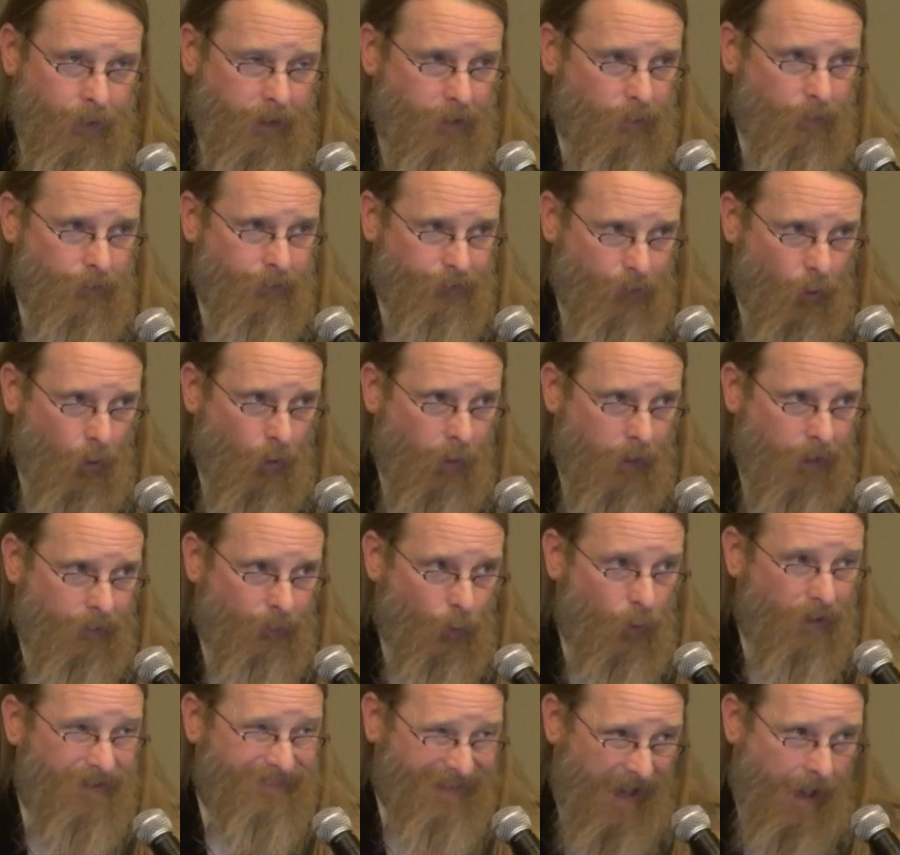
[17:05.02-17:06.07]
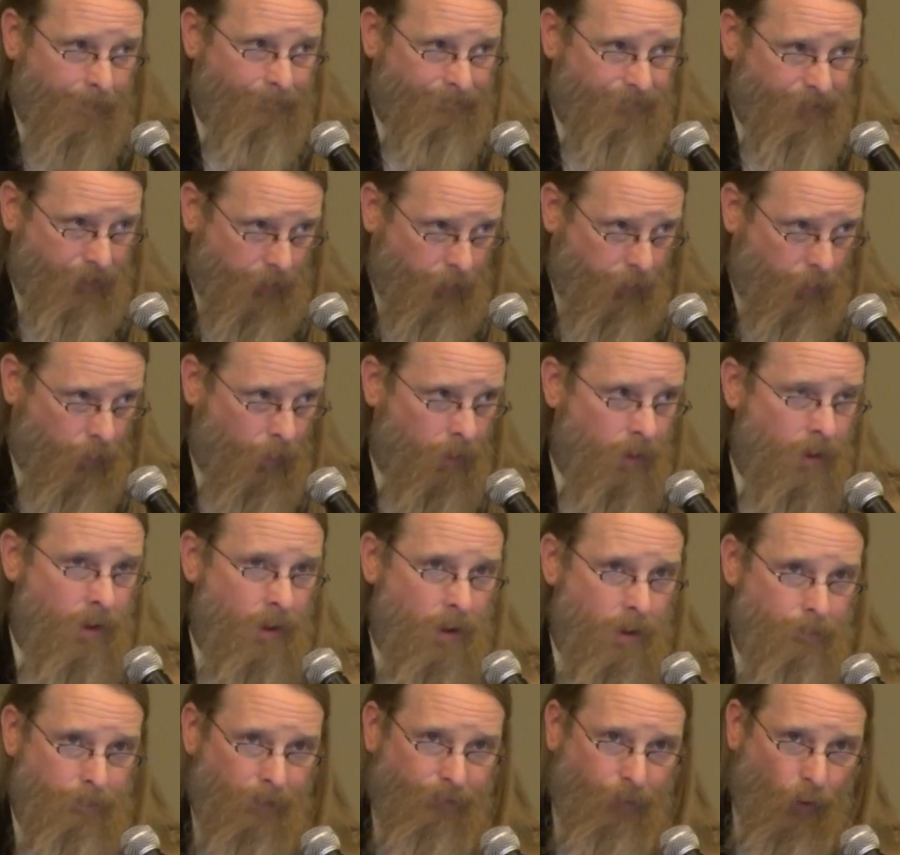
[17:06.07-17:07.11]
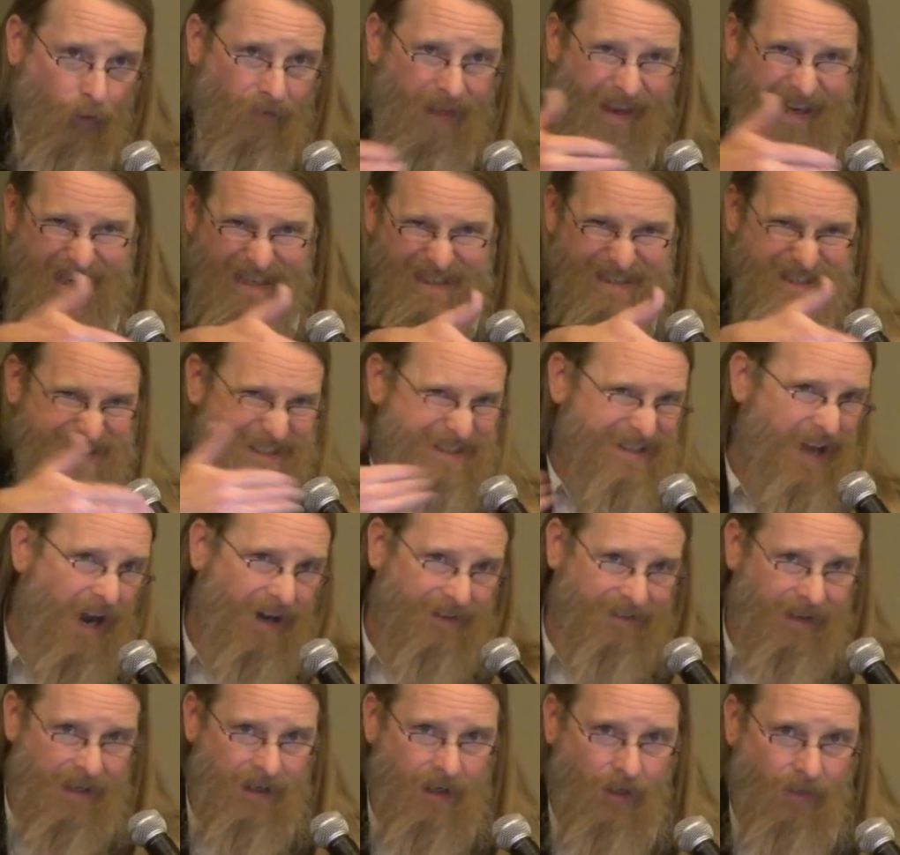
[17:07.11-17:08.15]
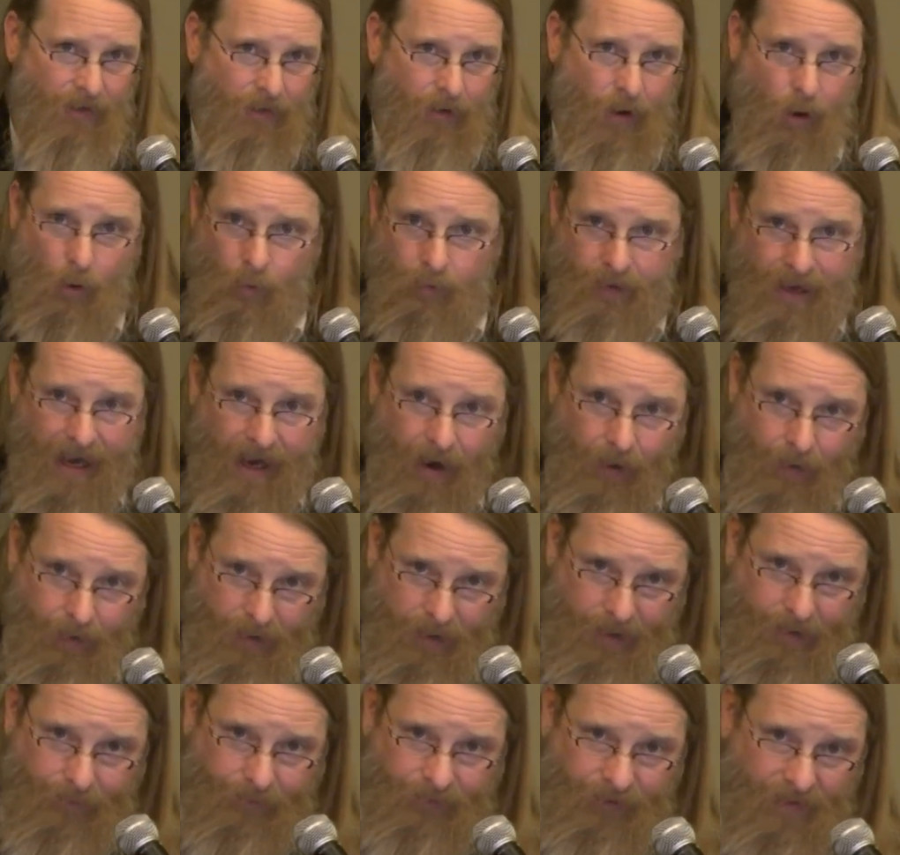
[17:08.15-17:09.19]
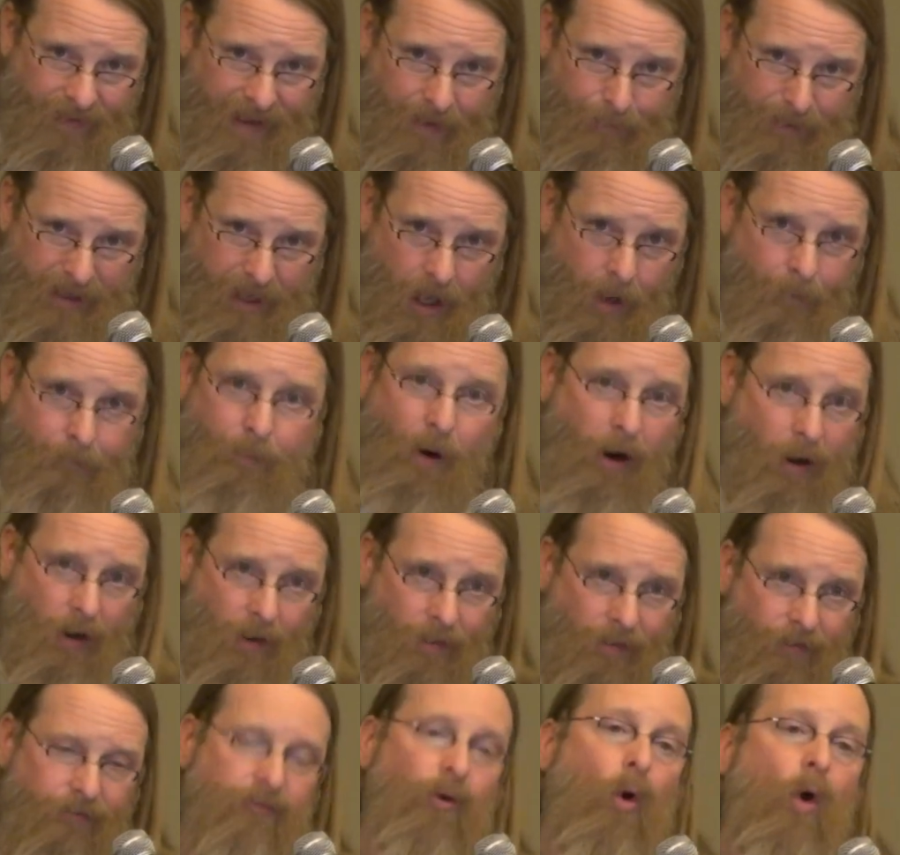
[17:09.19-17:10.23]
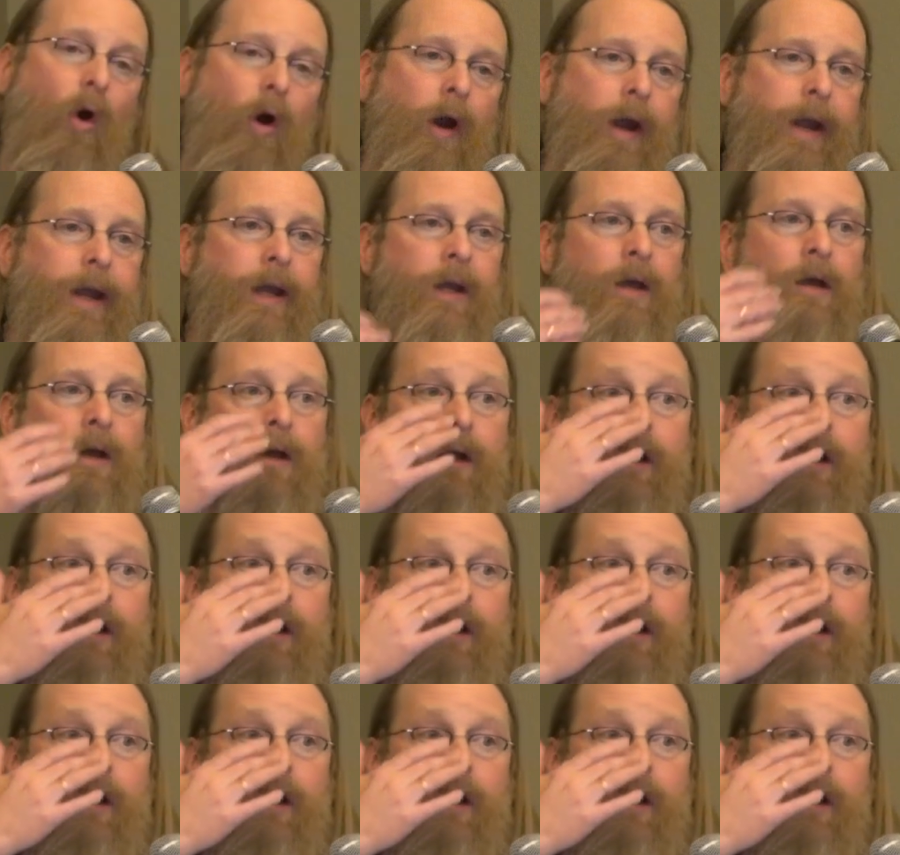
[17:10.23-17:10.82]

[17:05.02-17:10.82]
critical stories or attempt to before they get sucked into their own narratives and they become part of the story.